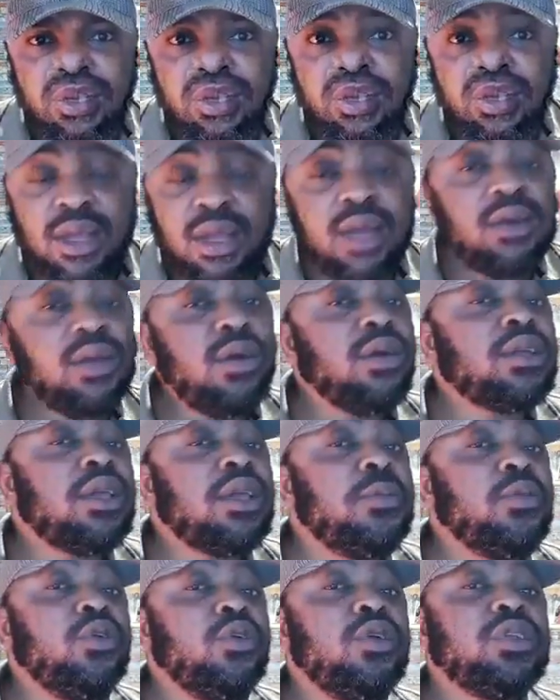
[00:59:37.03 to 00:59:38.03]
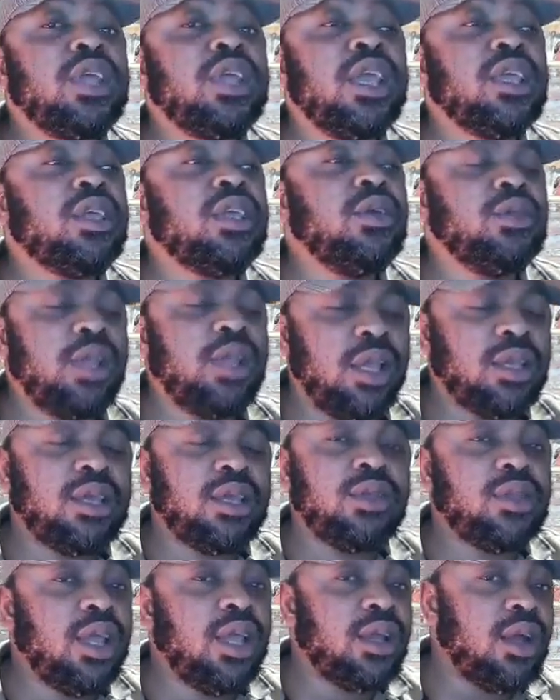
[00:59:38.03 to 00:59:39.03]
I don't keep. You
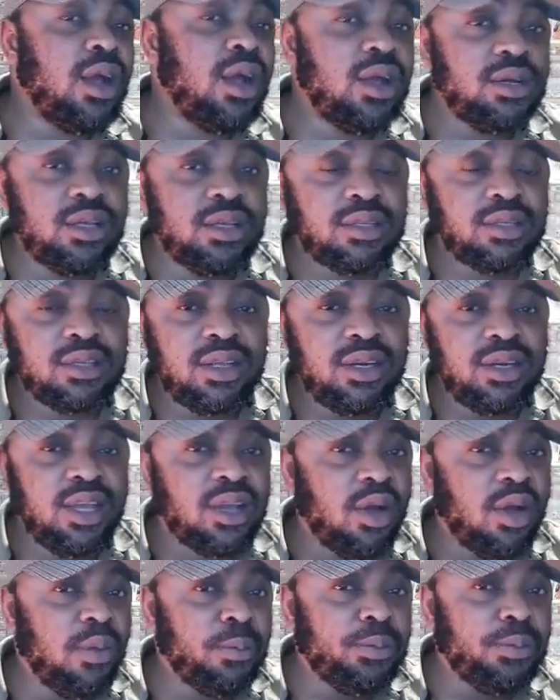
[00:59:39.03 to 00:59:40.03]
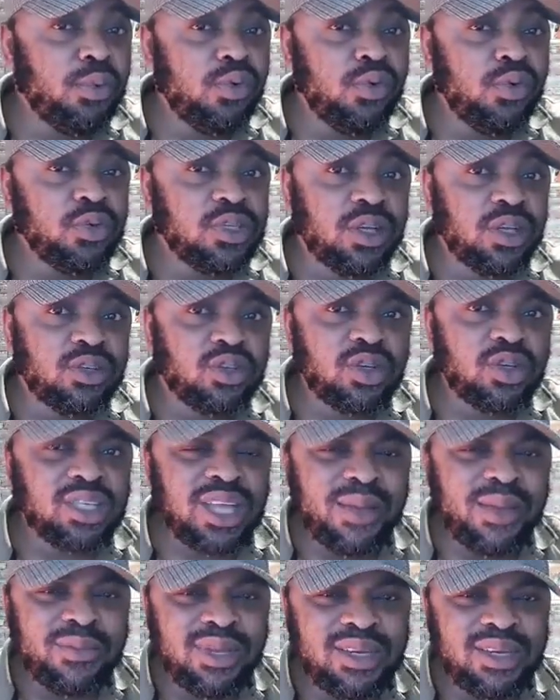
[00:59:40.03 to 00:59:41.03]
think all these Nikon pools on
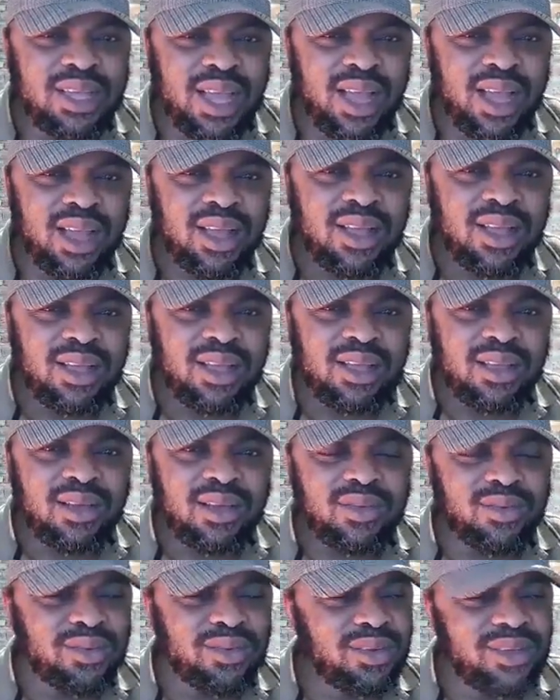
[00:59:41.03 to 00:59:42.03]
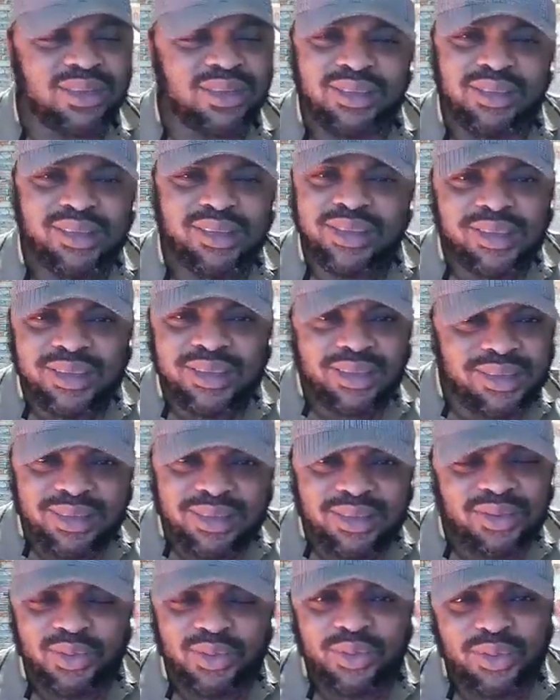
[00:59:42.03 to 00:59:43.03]
social media
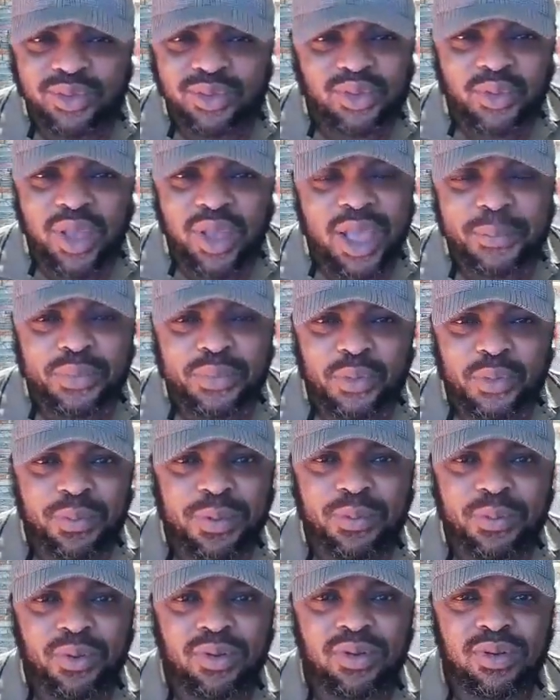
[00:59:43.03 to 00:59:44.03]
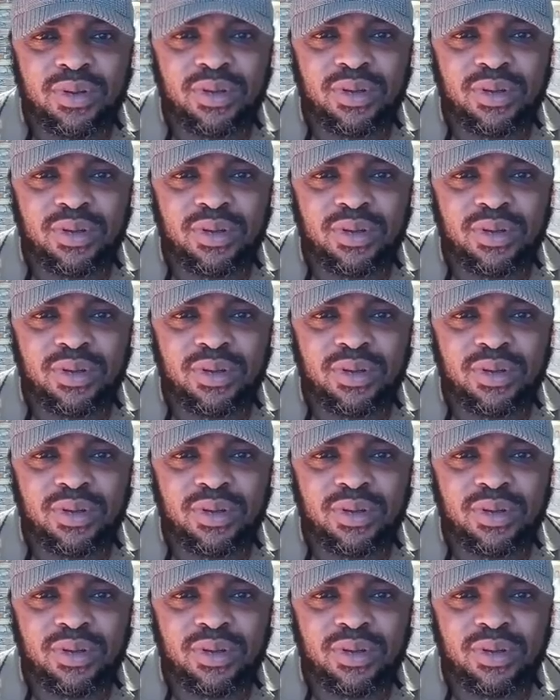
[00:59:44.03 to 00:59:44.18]
to help you people?